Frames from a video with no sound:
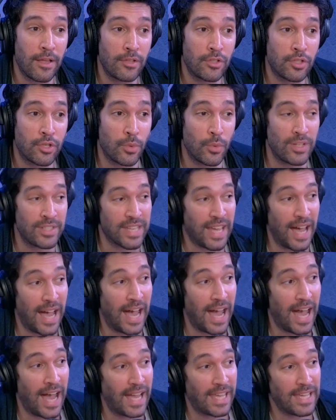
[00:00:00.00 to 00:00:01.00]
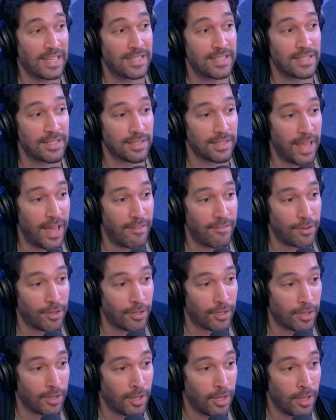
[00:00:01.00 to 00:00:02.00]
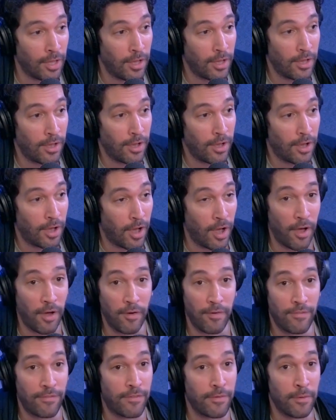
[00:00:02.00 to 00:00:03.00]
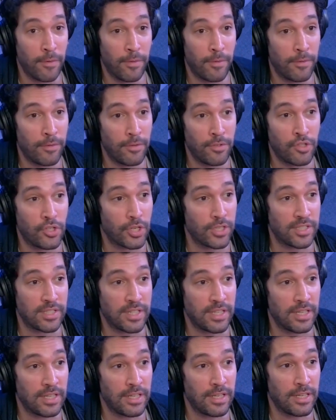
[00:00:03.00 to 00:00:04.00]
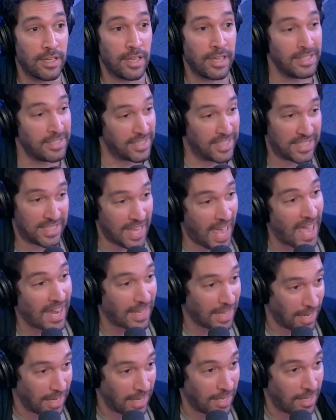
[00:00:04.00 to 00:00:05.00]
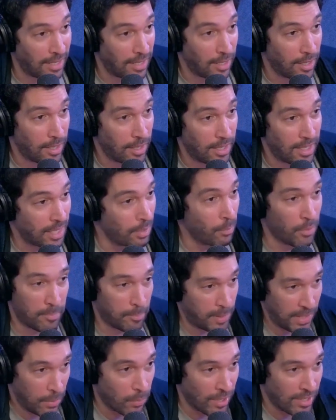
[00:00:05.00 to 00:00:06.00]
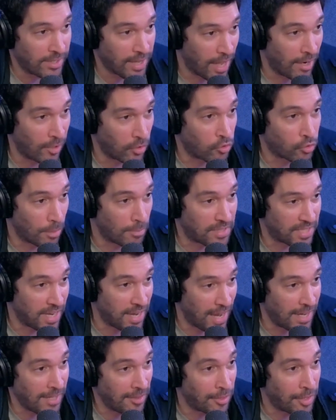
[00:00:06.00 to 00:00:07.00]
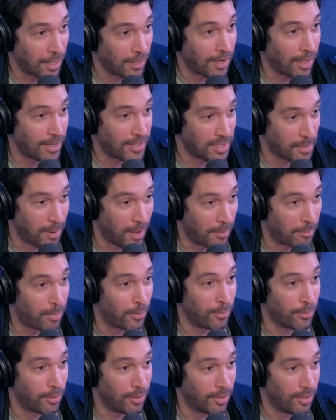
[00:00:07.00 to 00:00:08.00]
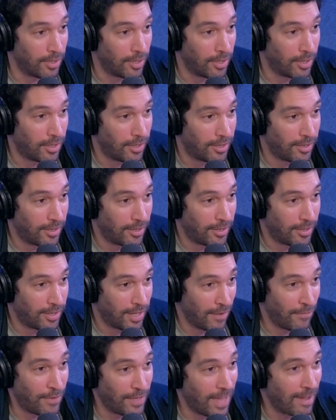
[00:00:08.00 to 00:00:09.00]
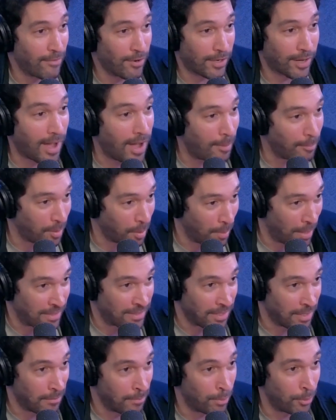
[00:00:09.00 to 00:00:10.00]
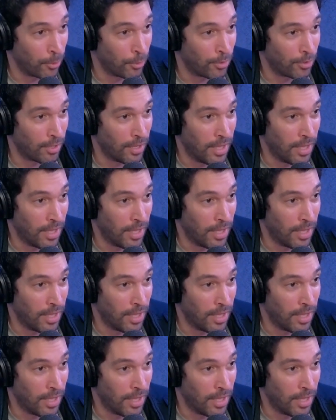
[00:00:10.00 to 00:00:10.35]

to its highest level of just insanity it would be when Donald Trump said anything nice about Putin. If he ever complimented Putin,